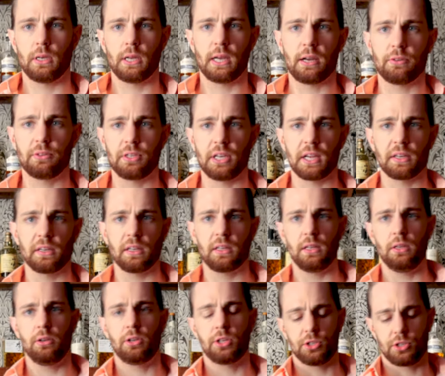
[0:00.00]
Now,
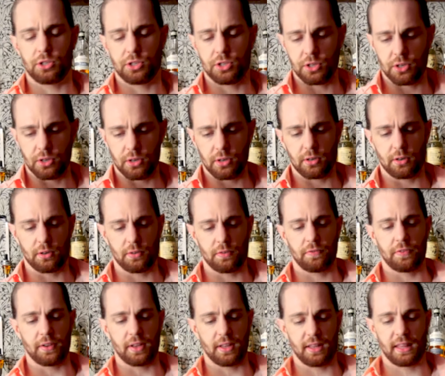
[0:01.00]
technically you can
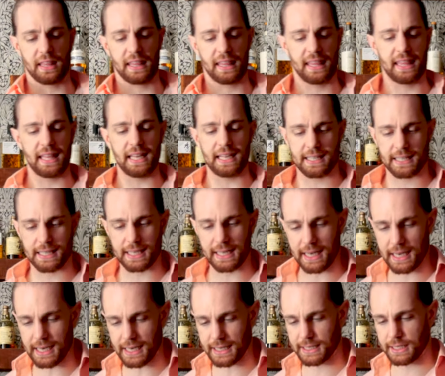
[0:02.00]
serve this
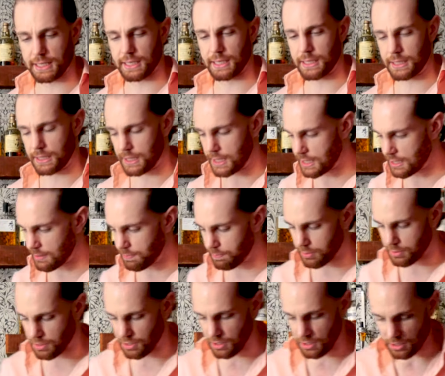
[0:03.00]
cocktail up
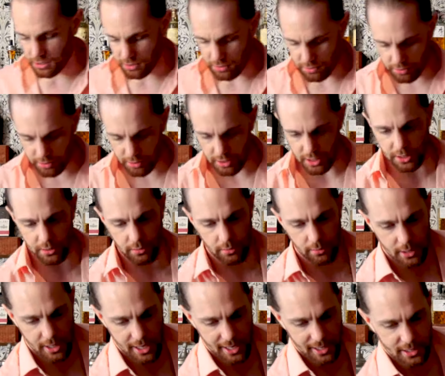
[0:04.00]
or on the
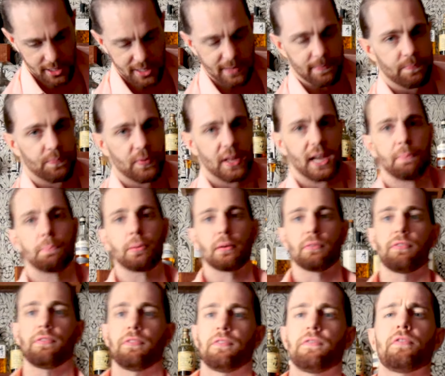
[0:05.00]
rocks. I
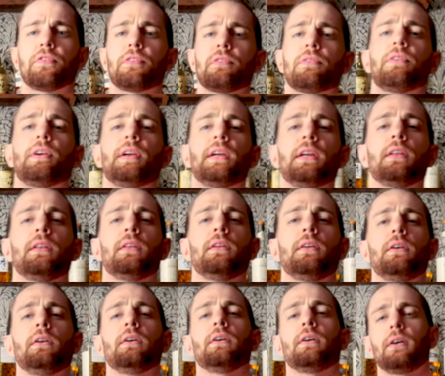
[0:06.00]
prefer it
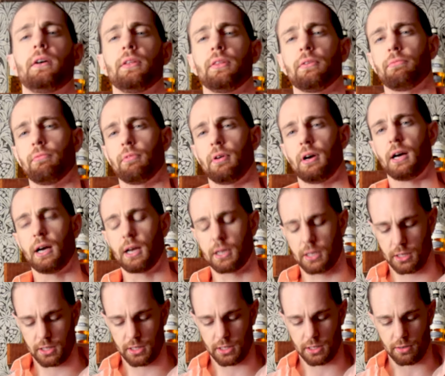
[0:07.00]
on the
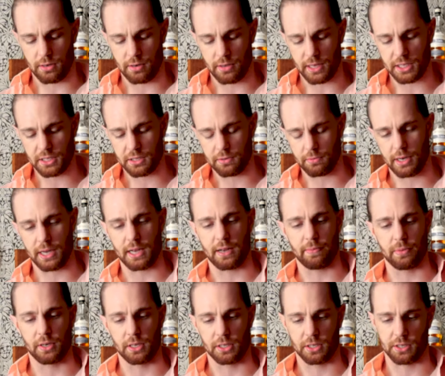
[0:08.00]
rocks, so that's the way I'm
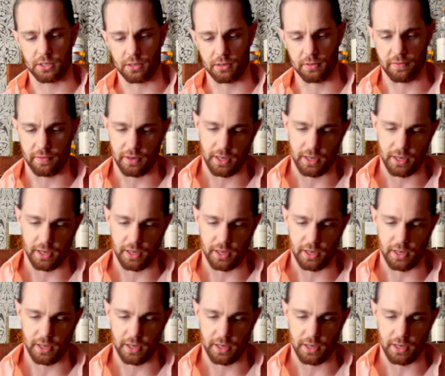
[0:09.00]
gonna serve